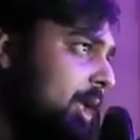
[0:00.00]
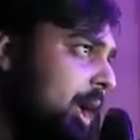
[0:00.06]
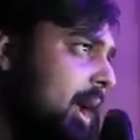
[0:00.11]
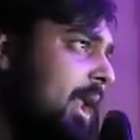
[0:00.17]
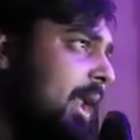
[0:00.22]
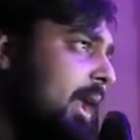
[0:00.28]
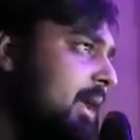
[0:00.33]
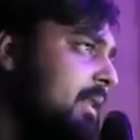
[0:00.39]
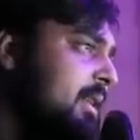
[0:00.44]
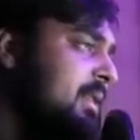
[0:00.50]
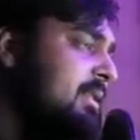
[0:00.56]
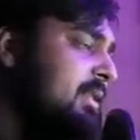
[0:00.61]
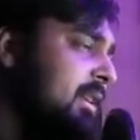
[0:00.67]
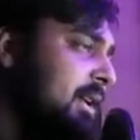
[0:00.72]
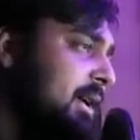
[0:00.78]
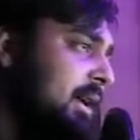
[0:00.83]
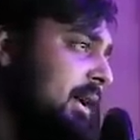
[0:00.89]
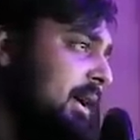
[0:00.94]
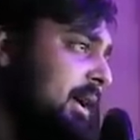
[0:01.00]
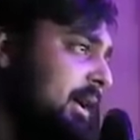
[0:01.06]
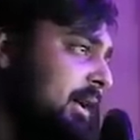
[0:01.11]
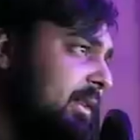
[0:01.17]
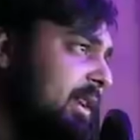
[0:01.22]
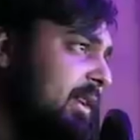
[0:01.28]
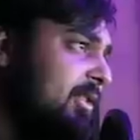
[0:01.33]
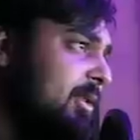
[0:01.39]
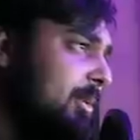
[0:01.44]
I like these uh,
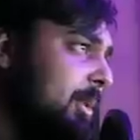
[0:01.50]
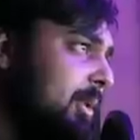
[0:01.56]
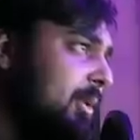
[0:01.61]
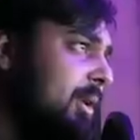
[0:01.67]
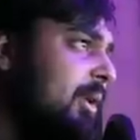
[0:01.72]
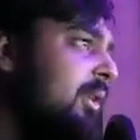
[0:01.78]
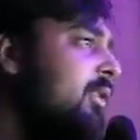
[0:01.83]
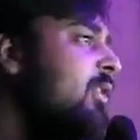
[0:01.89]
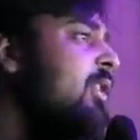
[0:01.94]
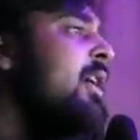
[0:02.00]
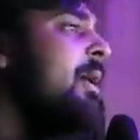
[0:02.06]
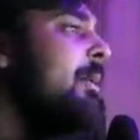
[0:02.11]
testimonials.